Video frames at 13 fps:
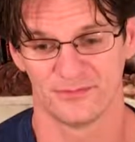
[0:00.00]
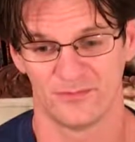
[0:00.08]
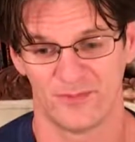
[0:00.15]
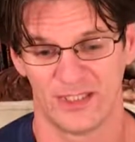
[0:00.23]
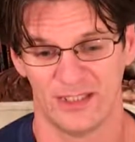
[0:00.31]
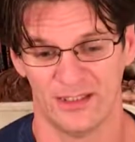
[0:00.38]

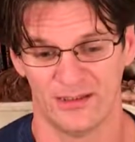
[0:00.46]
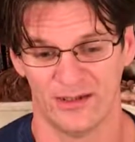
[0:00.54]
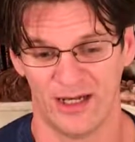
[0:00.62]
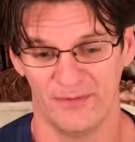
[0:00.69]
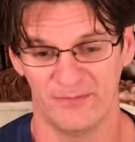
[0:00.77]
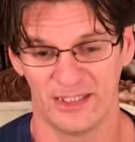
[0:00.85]
you know,
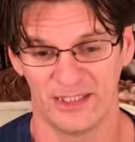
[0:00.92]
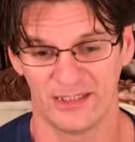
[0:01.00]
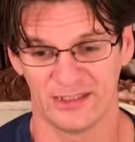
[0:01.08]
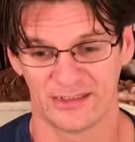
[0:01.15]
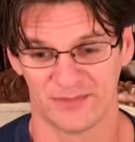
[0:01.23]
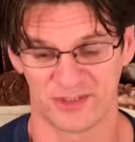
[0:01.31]
I'm
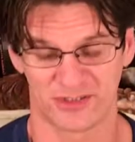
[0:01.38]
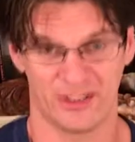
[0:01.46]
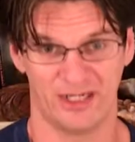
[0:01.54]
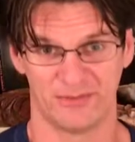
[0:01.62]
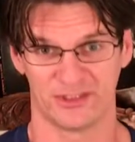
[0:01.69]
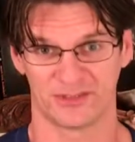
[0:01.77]
getting
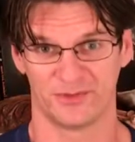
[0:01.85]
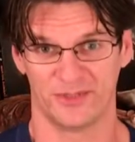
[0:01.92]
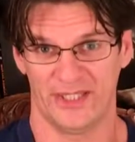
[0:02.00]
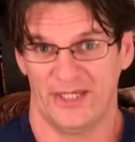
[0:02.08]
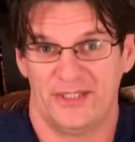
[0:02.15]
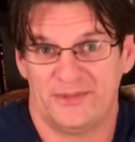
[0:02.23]
subscribers
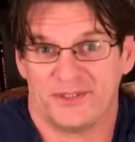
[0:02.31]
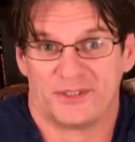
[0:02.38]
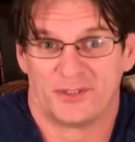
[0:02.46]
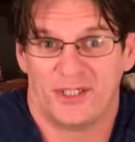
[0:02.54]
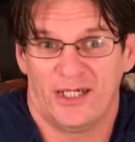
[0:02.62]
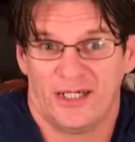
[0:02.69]
without even
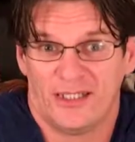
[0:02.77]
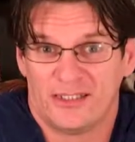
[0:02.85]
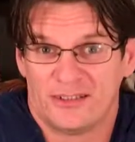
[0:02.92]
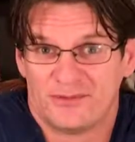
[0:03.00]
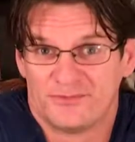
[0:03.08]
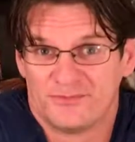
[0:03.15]
trying.
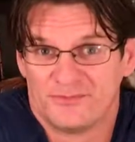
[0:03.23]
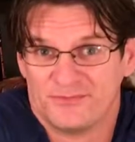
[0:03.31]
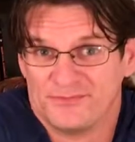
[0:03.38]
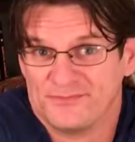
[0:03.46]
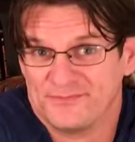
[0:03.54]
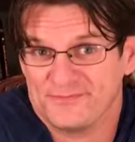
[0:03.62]

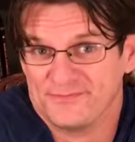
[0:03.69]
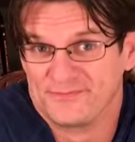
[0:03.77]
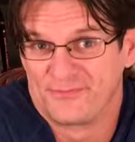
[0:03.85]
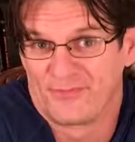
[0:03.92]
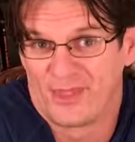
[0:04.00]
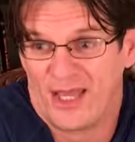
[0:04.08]

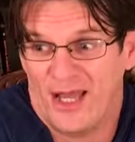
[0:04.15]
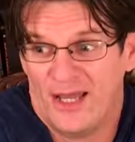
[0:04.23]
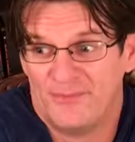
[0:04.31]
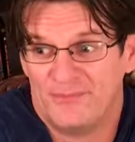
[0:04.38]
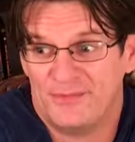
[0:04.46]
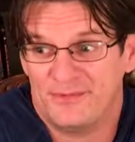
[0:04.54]

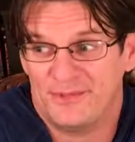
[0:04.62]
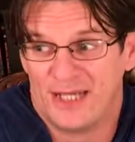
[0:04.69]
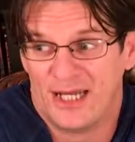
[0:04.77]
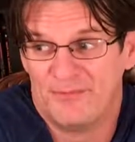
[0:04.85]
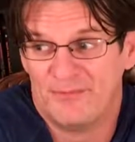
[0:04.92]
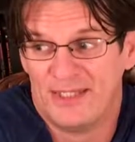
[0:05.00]
I'm
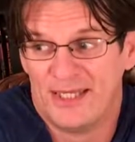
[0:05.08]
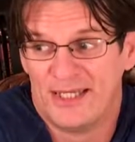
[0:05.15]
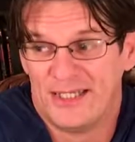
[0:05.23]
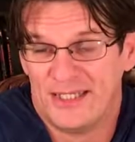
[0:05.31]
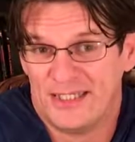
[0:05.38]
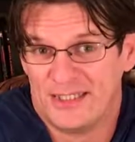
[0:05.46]
I'm
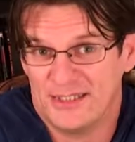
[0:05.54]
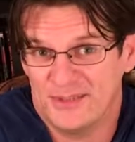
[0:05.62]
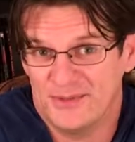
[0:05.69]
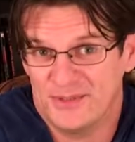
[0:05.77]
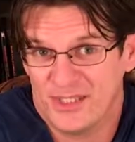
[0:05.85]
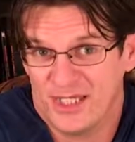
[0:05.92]

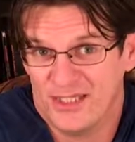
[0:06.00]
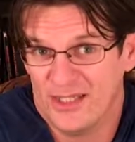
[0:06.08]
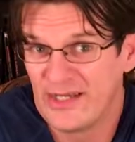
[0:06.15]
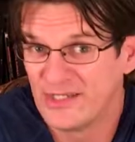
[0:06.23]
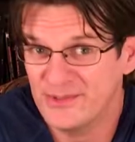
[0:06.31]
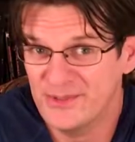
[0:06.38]
getting a
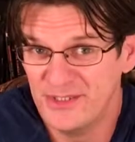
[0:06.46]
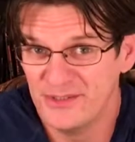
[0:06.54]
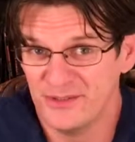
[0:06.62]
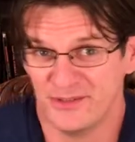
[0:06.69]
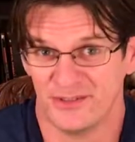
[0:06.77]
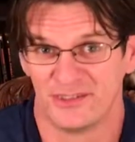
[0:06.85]
lot of
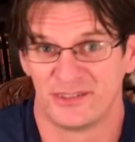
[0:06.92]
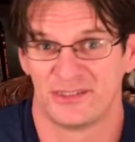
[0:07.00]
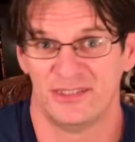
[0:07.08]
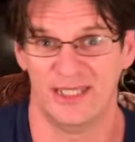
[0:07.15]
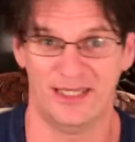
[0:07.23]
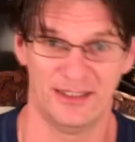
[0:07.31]
views
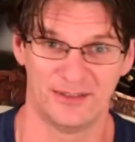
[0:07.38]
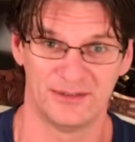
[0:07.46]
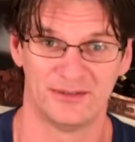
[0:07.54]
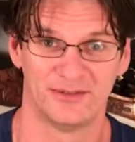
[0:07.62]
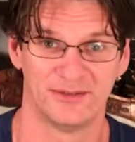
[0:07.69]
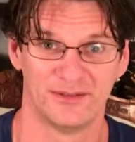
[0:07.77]
now
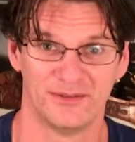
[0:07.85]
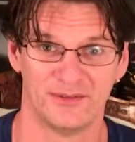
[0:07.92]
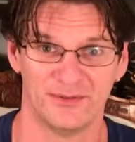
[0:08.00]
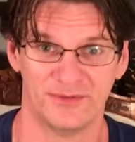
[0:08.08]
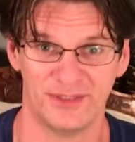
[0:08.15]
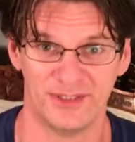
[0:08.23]

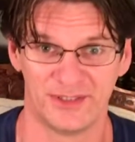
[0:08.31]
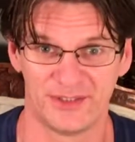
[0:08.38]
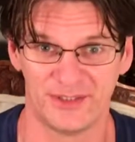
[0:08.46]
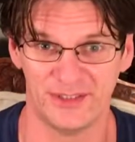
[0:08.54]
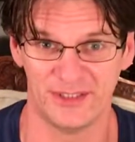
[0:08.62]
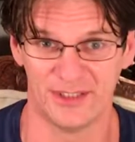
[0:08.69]
with
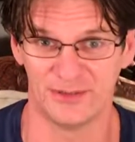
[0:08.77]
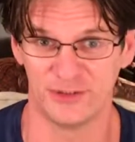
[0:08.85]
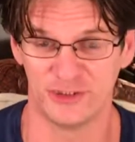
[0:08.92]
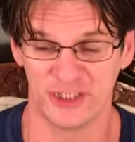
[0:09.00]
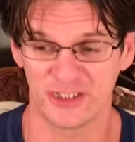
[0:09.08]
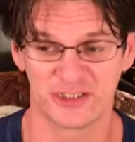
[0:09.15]
you know
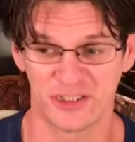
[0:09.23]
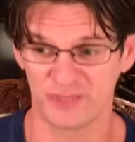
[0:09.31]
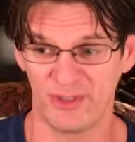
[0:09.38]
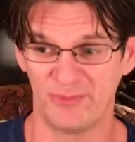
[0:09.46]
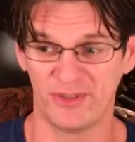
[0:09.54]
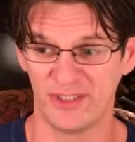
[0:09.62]
just just
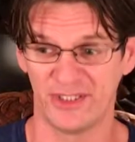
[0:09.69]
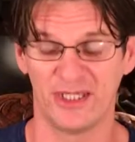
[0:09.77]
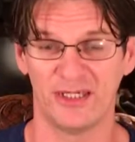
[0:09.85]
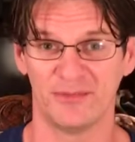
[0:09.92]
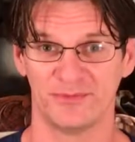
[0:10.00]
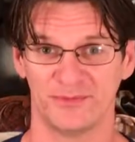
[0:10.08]
by putting
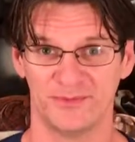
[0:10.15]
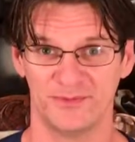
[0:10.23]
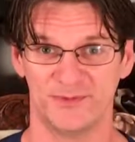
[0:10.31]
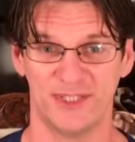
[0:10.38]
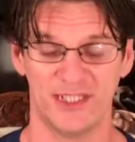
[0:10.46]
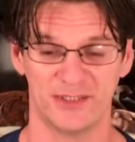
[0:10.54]
up
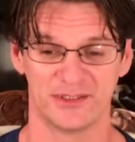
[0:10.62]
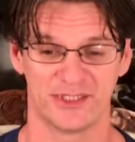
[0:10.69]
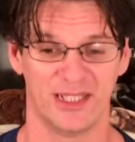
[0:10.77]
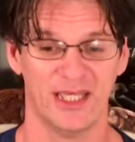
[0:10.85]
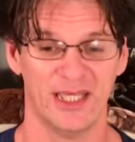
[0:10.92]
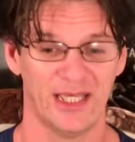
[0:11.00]
videos
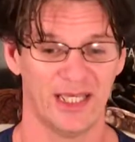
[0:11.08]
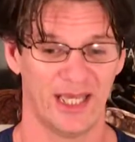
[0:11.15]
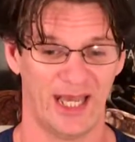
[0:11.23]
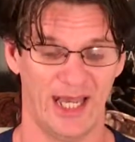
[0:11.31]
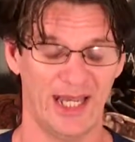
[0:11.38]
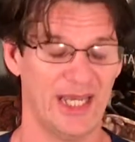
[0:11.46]
that
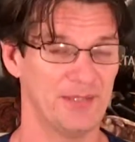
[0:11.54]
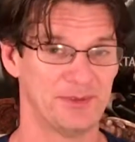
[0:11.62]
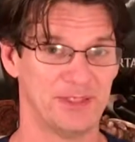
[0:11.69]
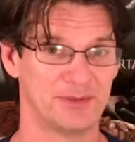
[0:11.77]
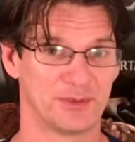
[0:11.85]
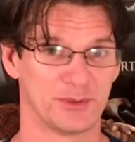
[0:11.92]
I haven't
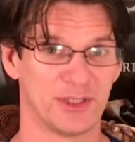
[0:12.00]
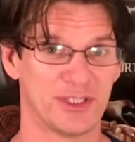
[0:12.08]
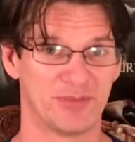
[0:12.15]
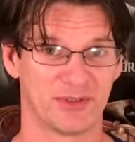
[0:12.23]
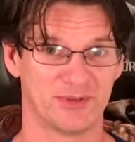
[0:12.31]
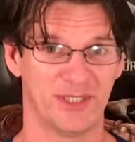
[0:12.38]
even really
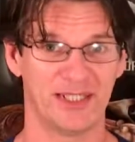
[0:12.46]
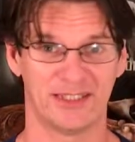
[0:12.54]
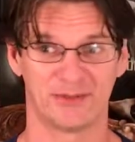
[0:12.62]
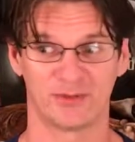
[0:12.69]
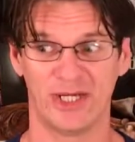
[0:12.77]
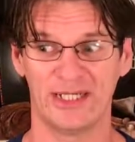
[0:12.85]

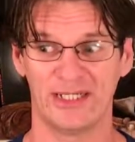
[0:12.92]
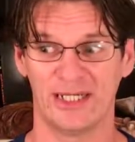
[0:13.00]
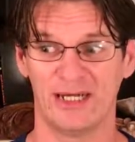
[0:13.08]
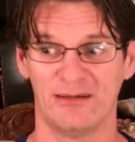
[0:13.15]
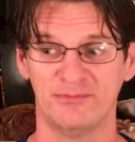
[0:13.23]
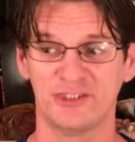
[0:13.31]
perfected. Right
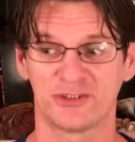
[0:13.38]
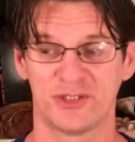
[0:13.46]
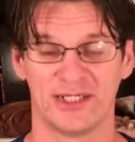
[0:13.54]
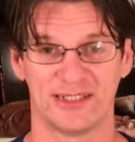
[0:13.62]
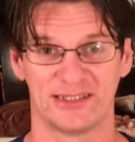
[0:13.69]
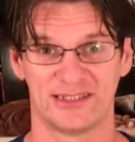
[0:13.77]
now, I'm just
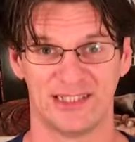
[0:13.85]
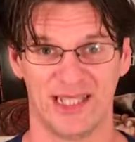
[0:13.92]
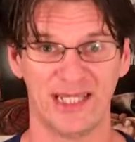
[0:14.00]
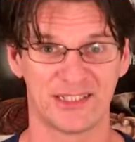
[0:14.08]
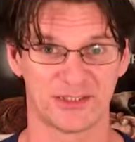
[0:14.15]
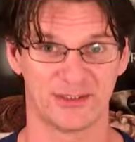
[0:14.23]
trying to
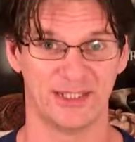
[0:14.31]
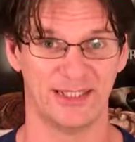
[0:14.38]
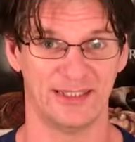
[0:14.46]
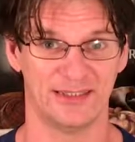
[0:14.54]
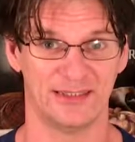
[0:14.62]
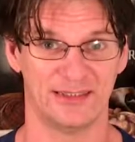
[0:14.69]
saturate